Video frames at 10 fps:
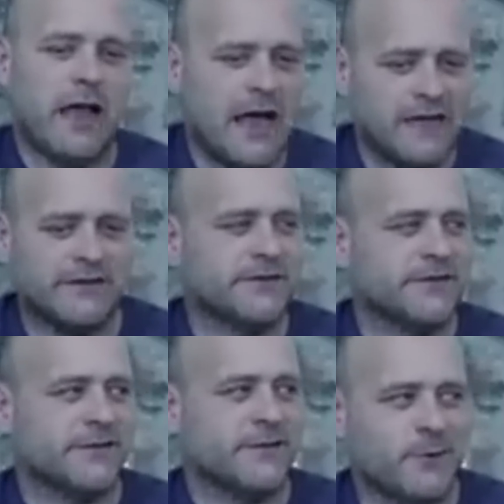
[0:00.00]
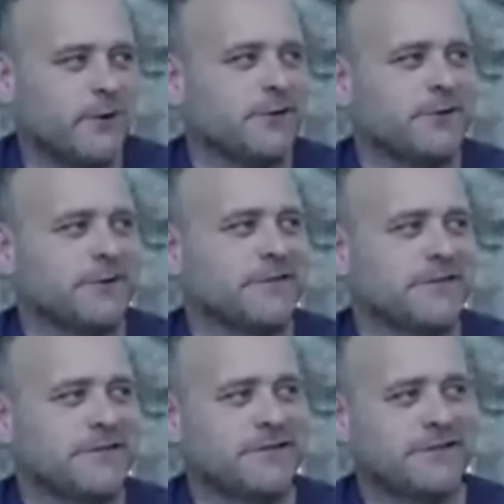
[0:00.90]
asks the
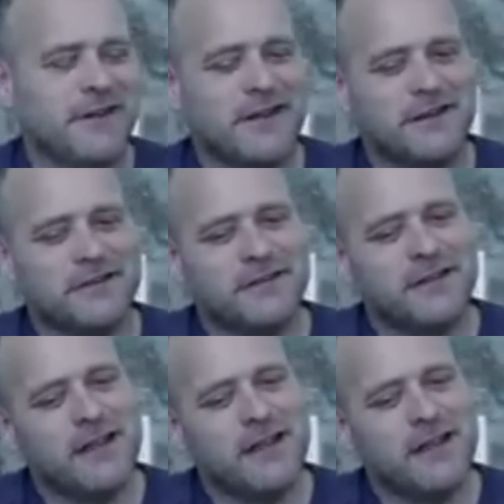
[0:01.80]
questions, and